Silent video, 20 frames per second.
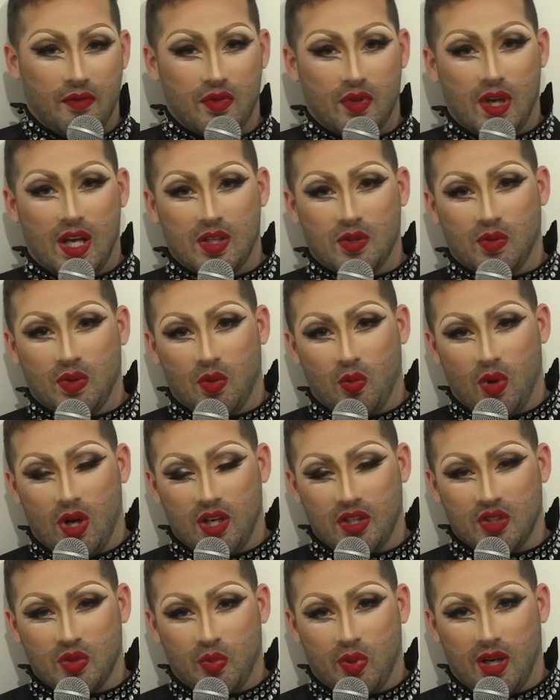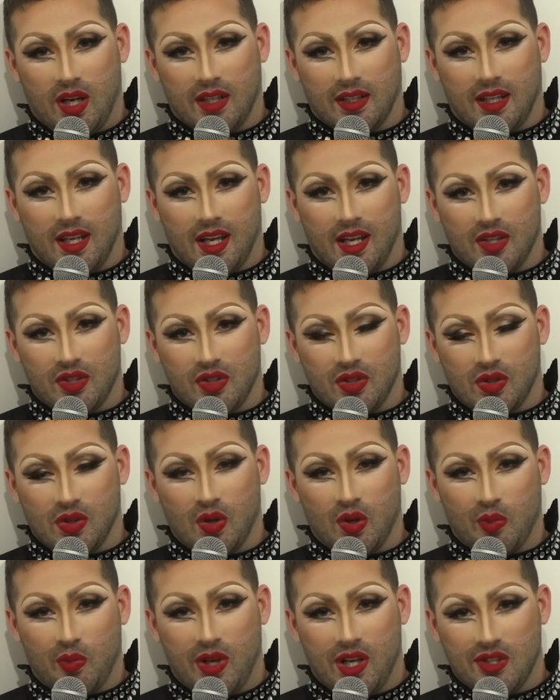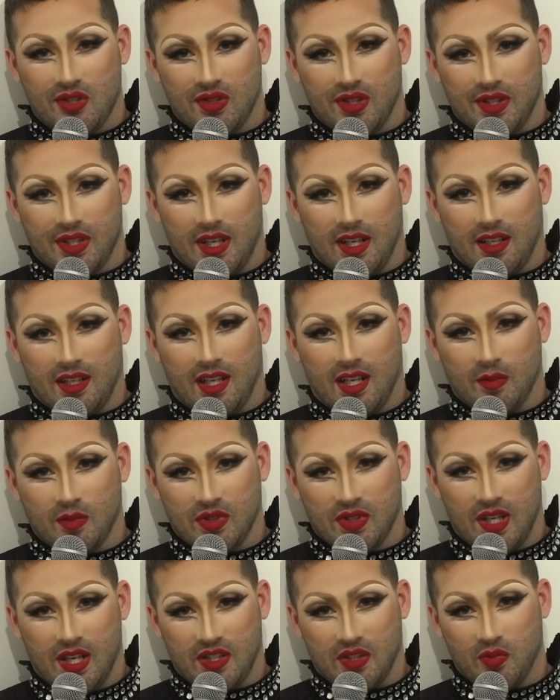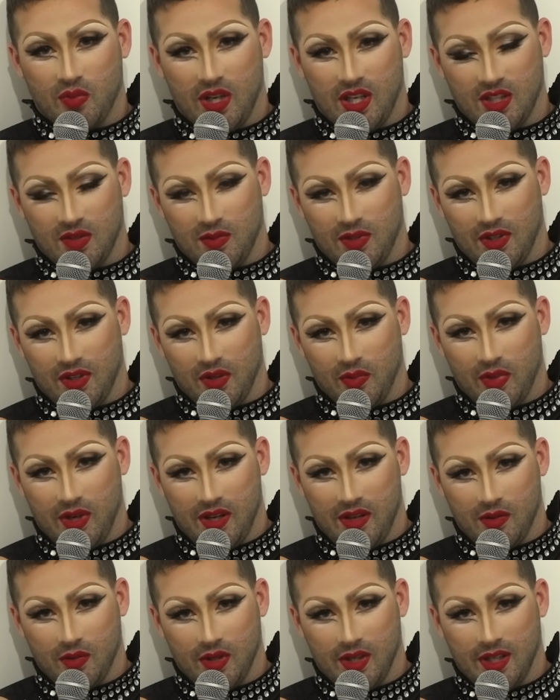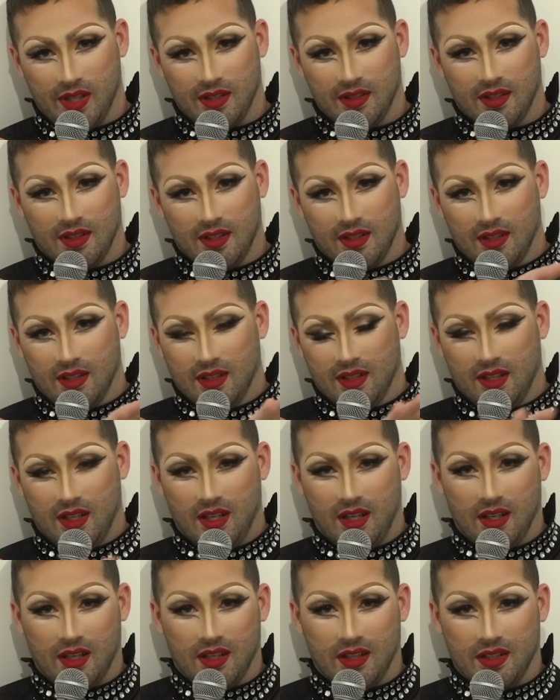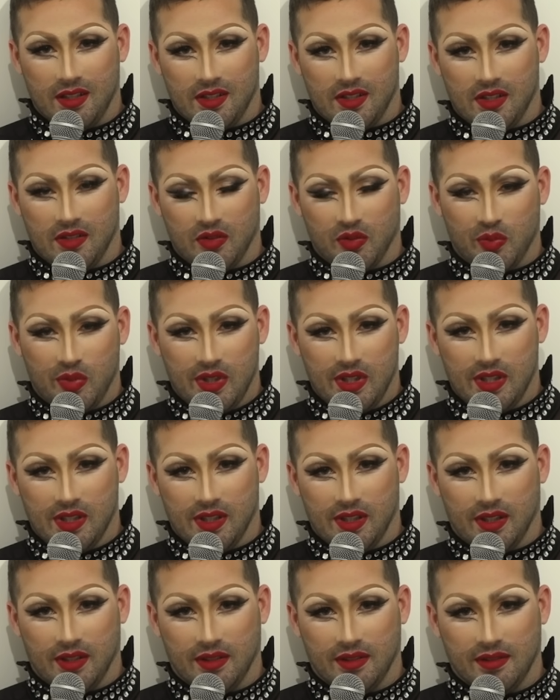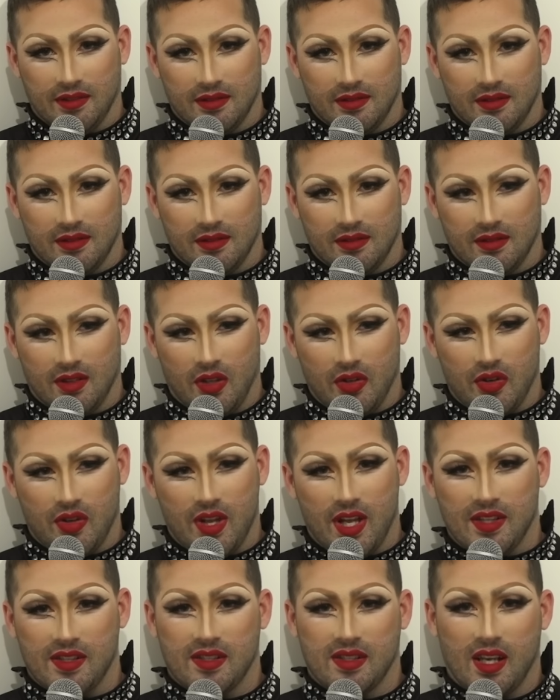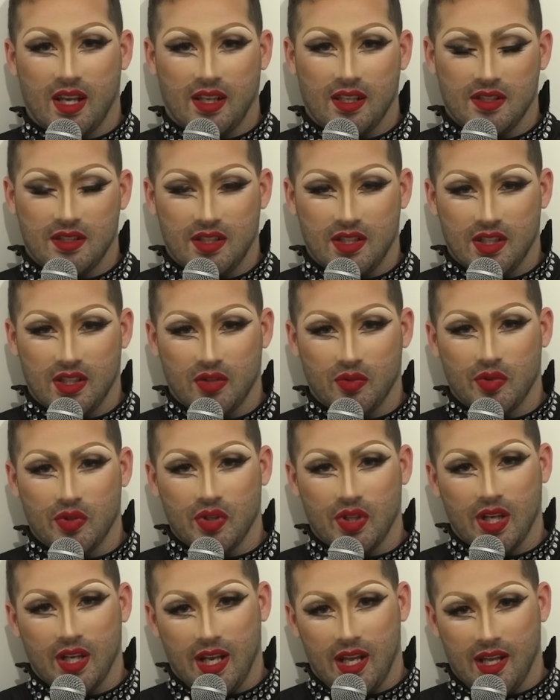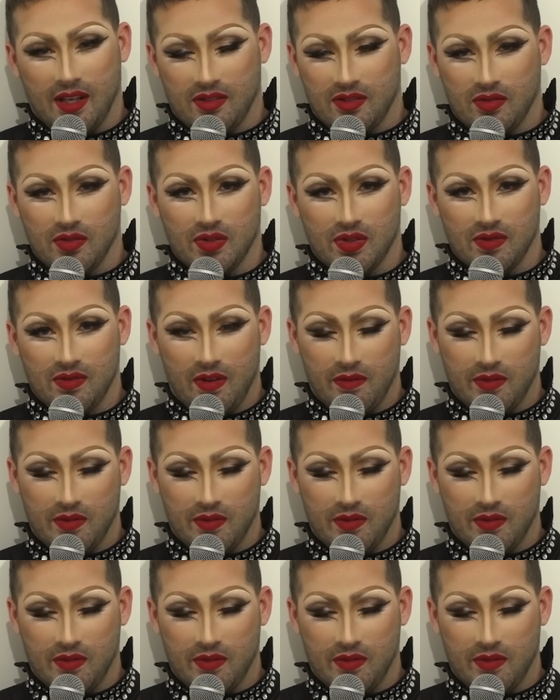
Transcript: If you guys want to watch the podcast, you can go to patreon.com slash the basement yard, by the way. Uh, it, it'll be a uh, under that second tier where you get exclusive